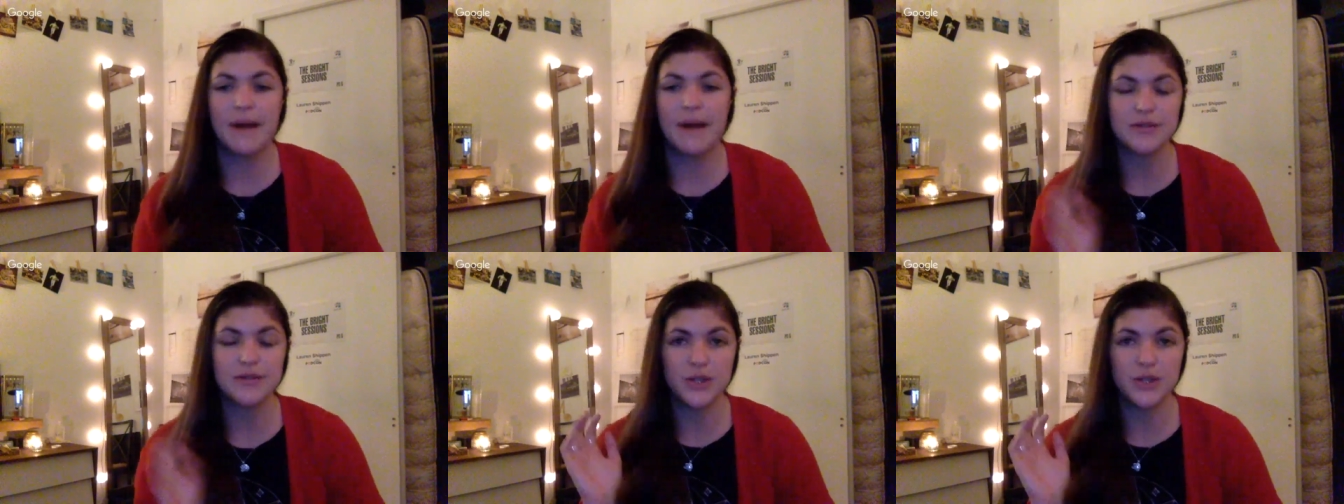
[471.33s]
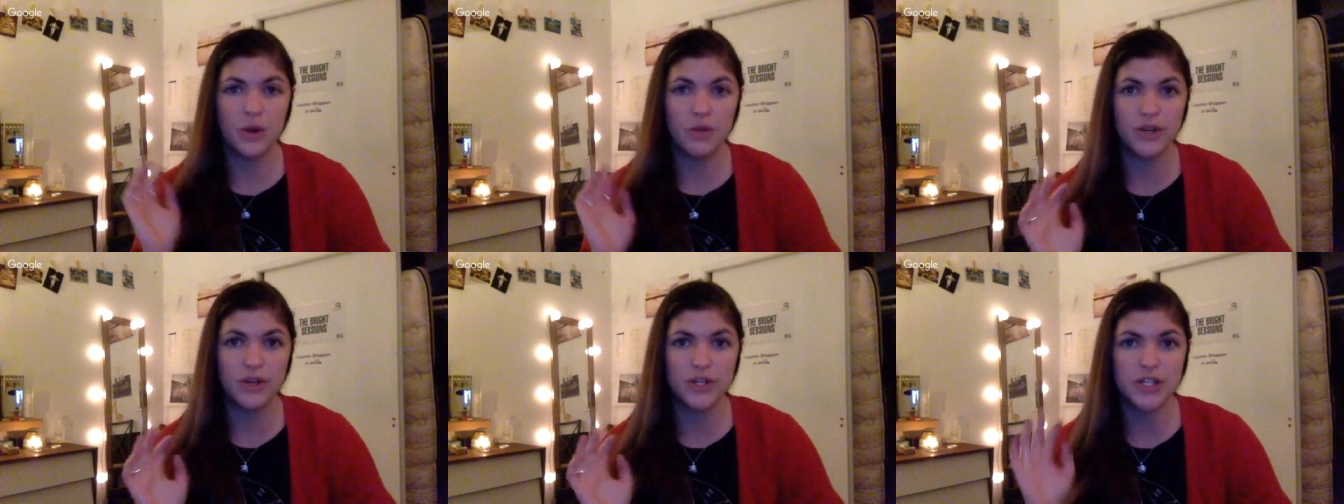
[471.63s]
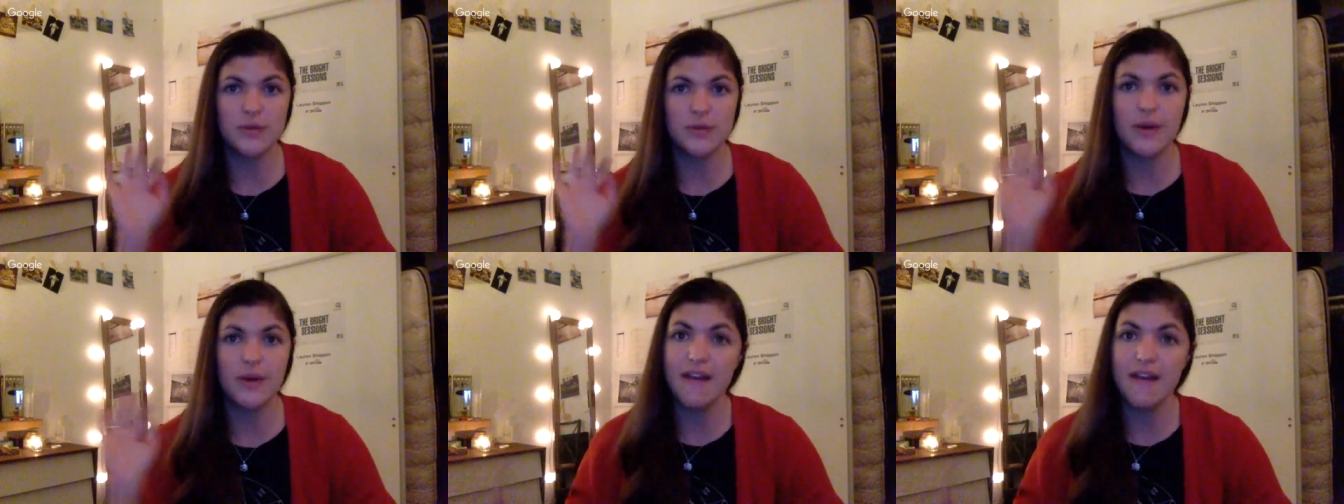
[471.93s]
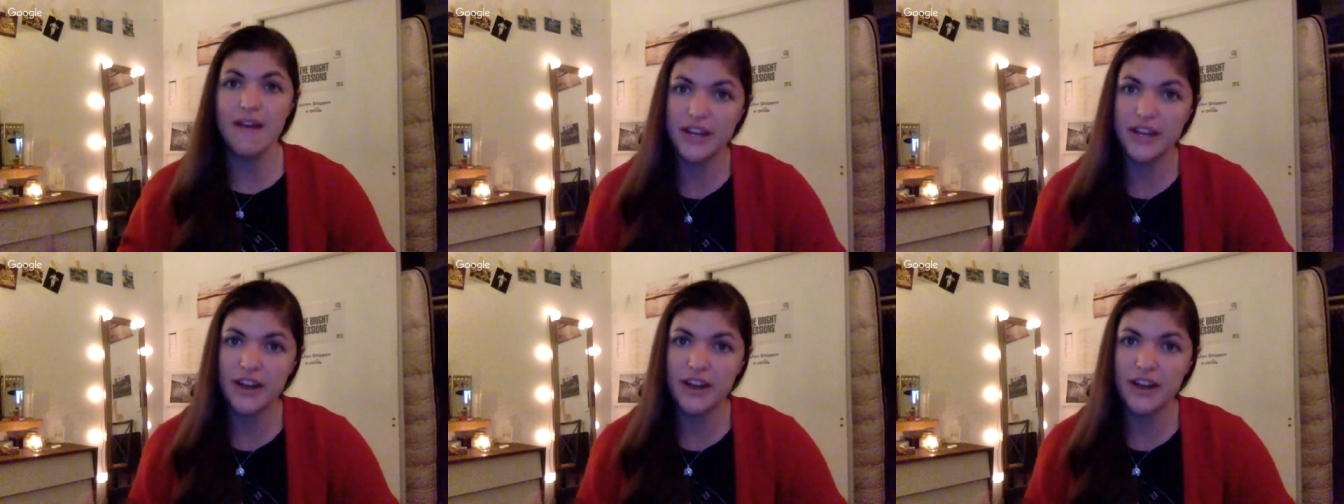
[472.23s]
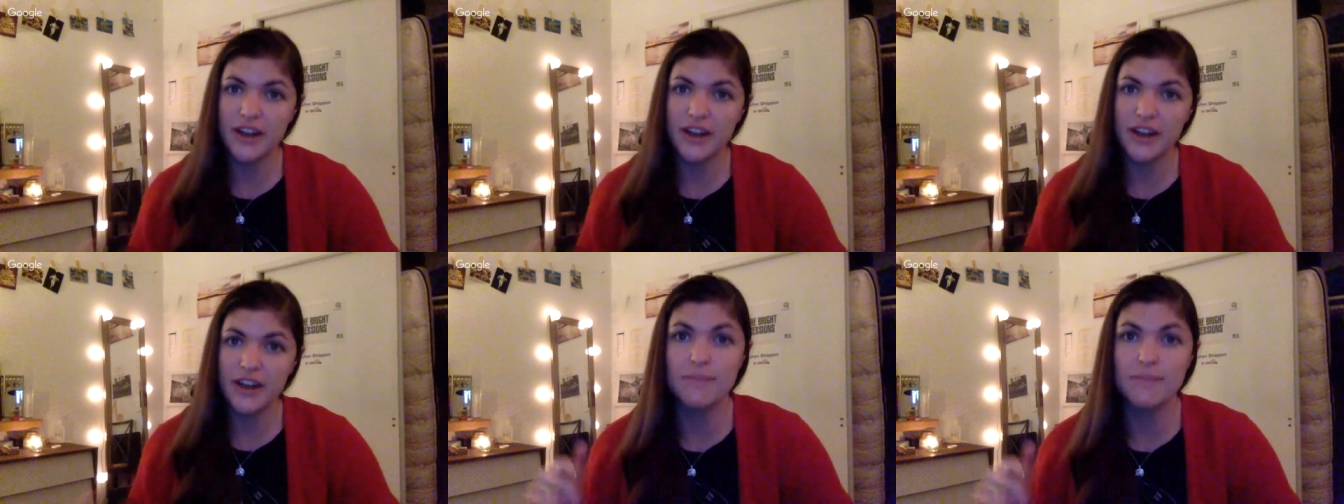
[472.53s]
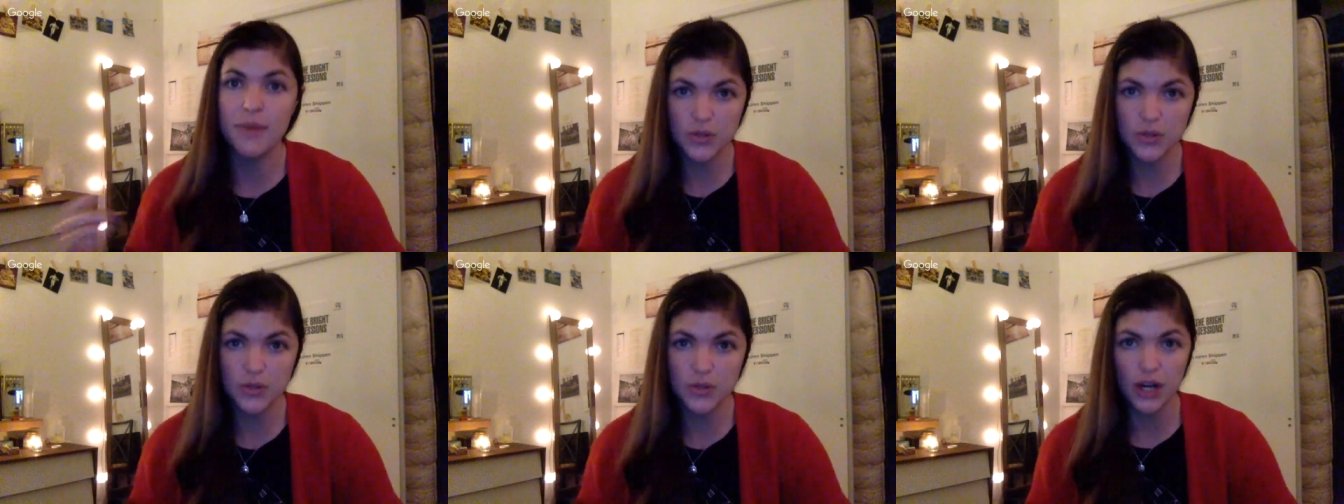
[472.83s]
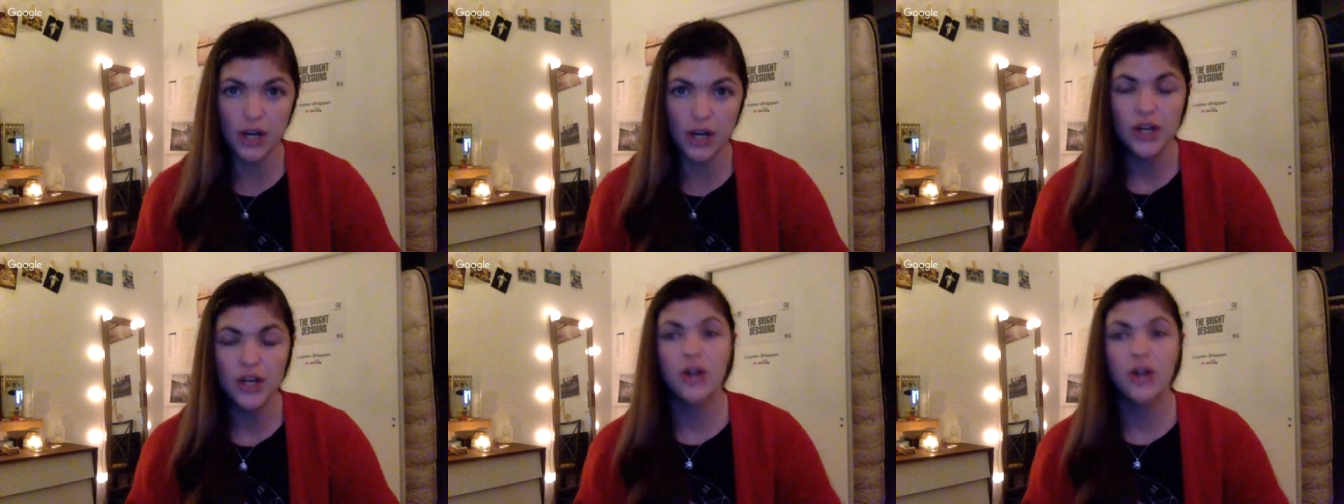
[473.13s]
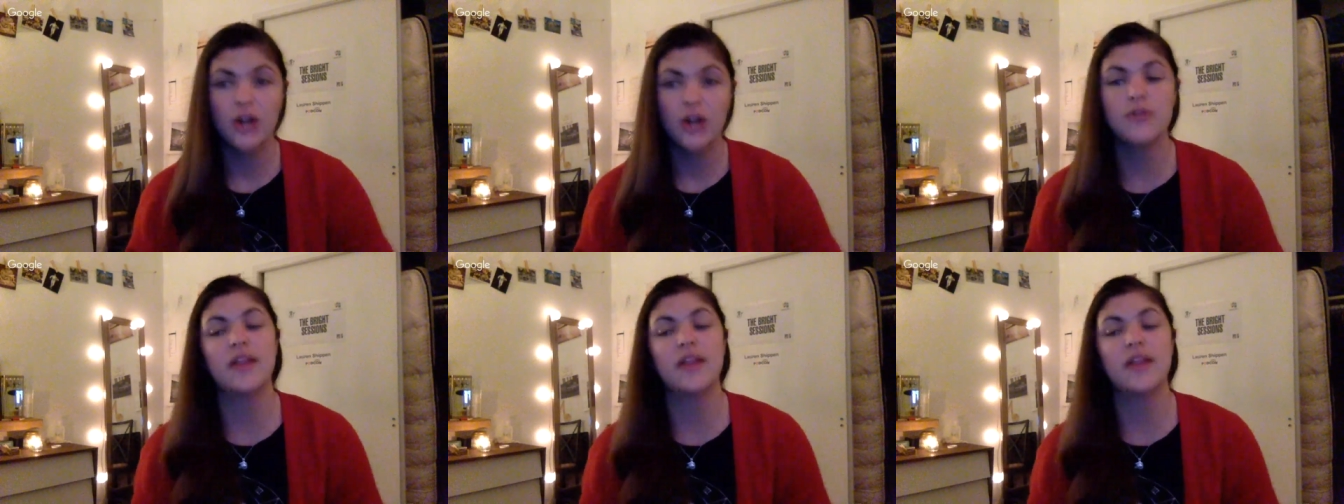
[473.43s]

bounce it over to Evan, our composer,